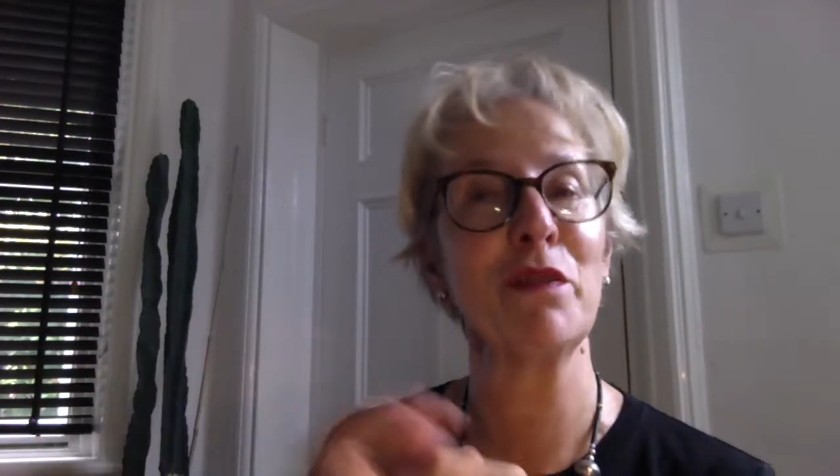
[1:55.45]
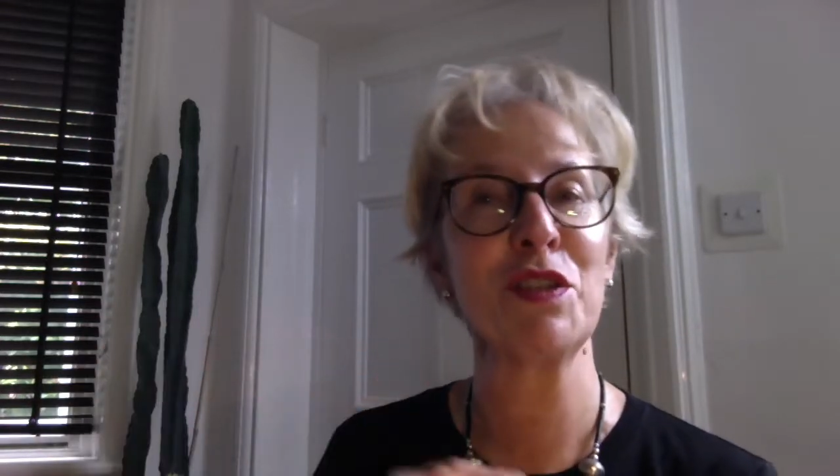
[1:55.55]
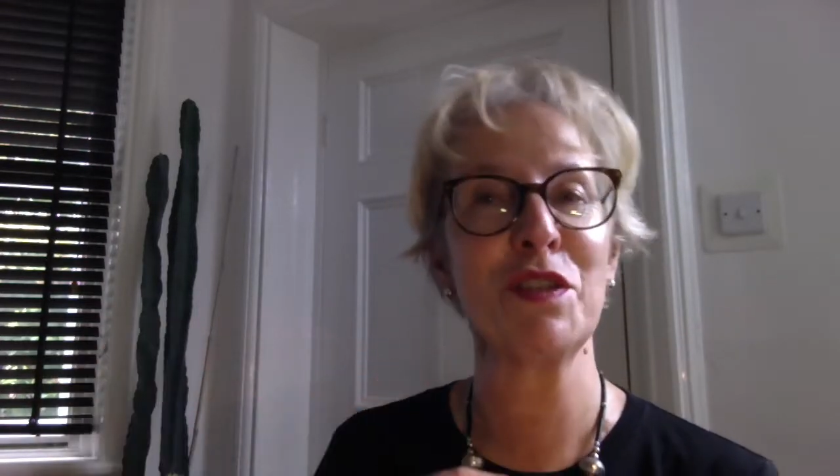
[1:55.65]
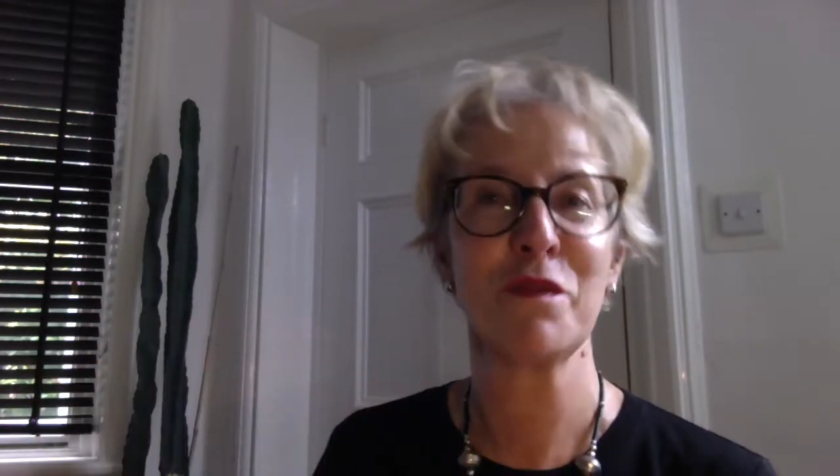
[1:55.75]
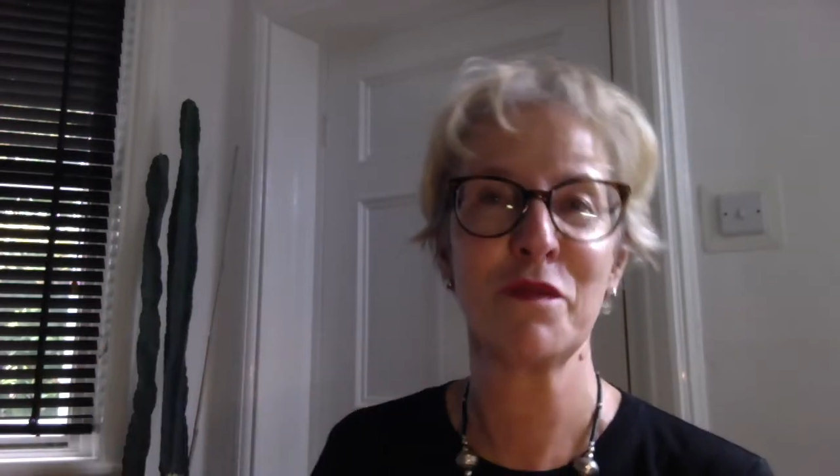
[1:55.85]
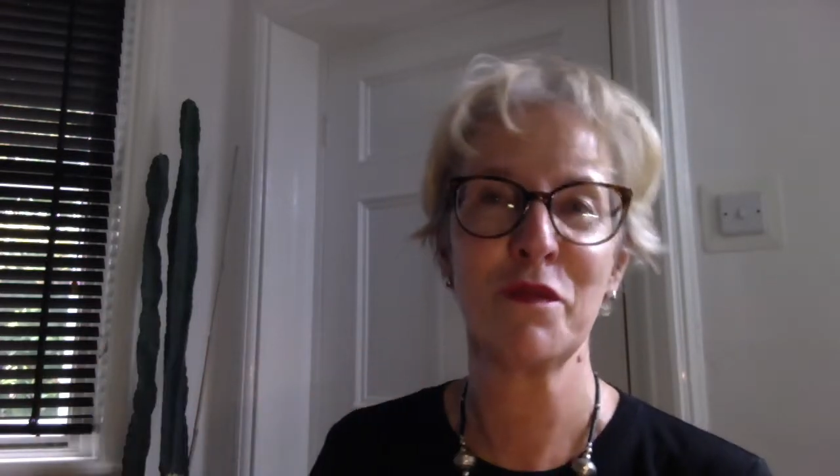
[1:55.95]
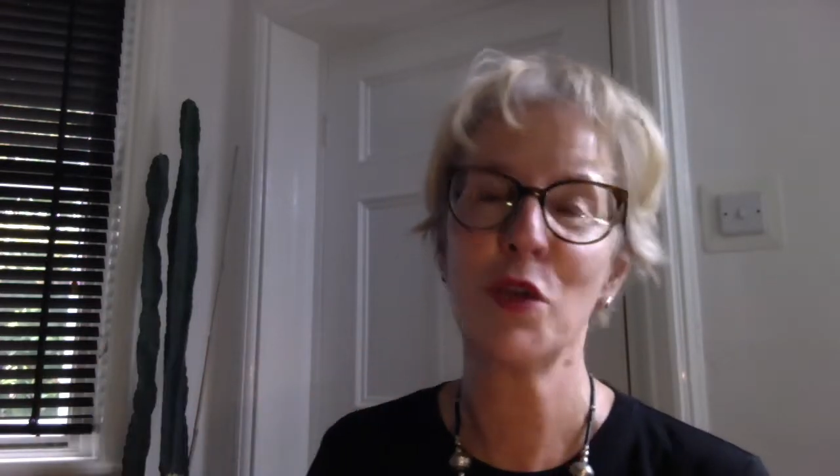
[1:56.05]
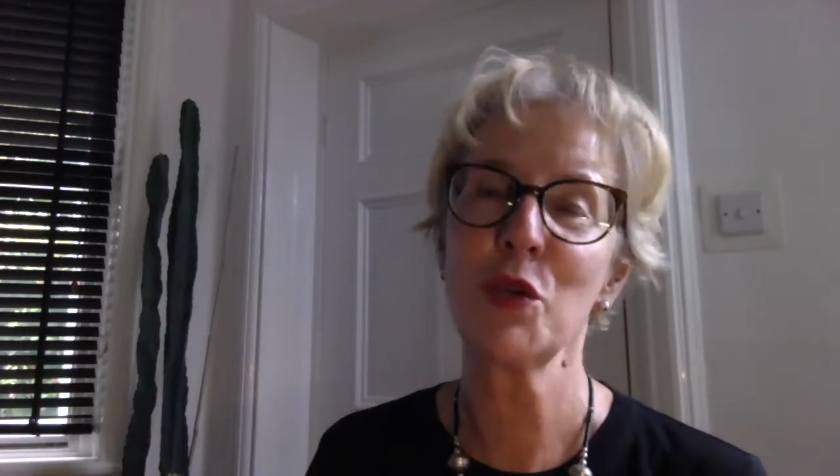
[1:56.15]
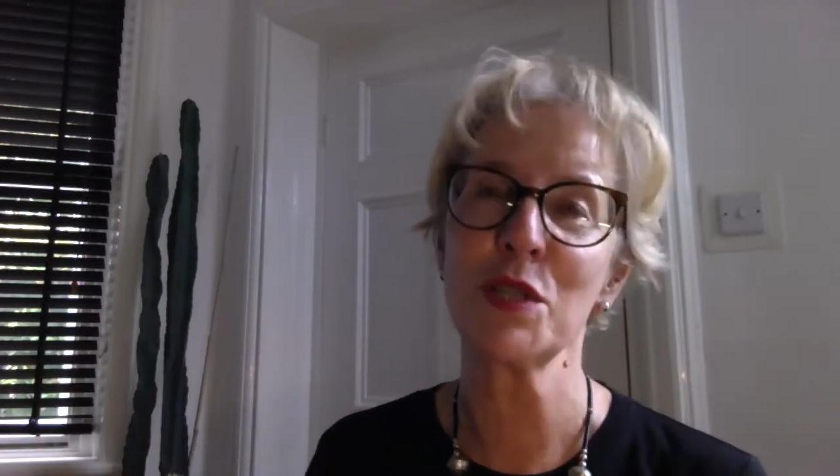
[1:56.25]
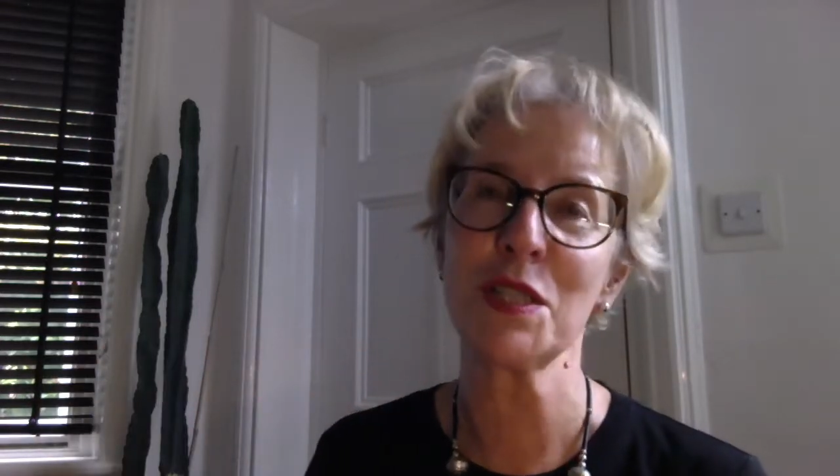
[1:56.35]
her a different
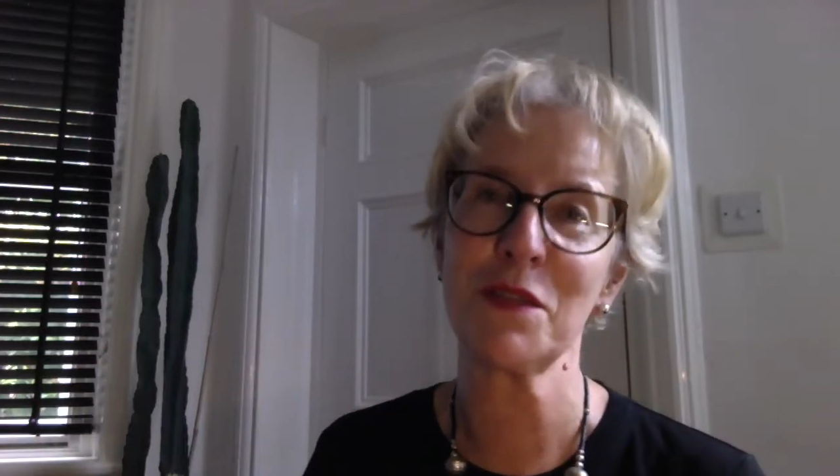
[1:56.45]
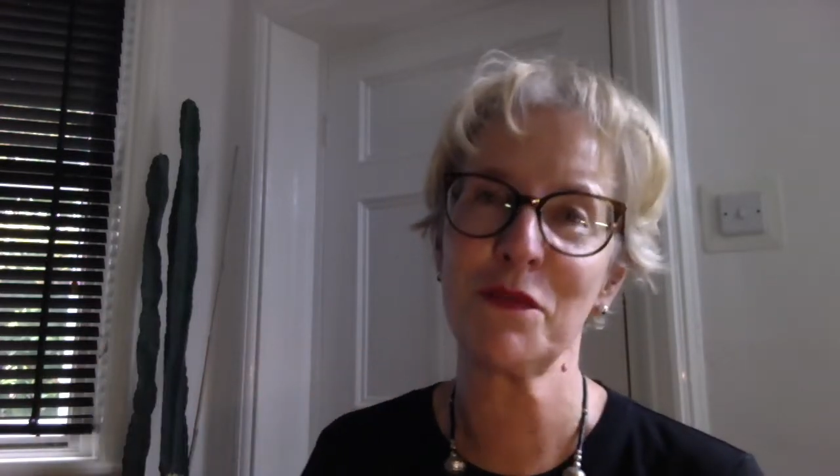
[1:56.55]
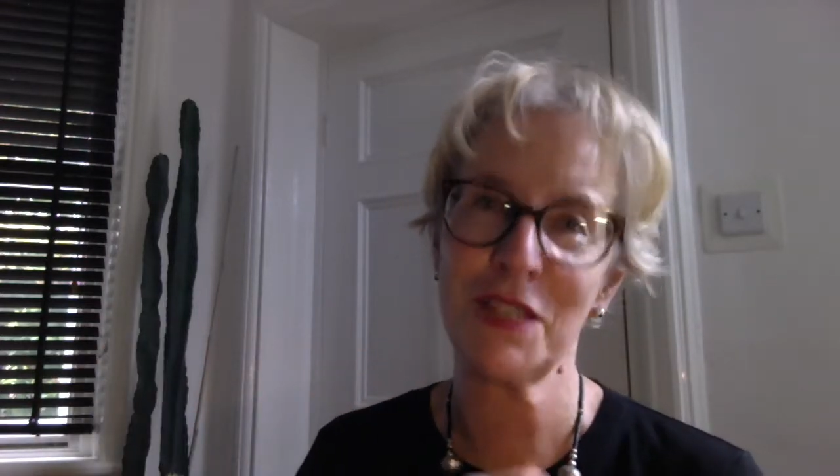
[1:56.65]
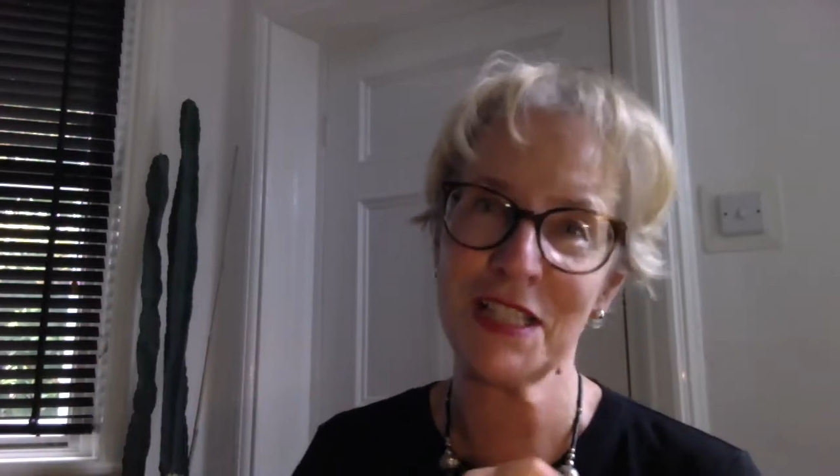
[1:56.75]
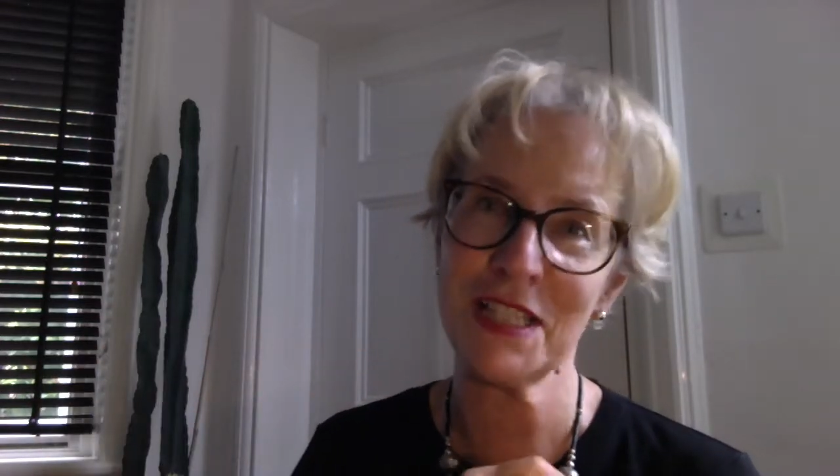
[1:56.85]
focus for this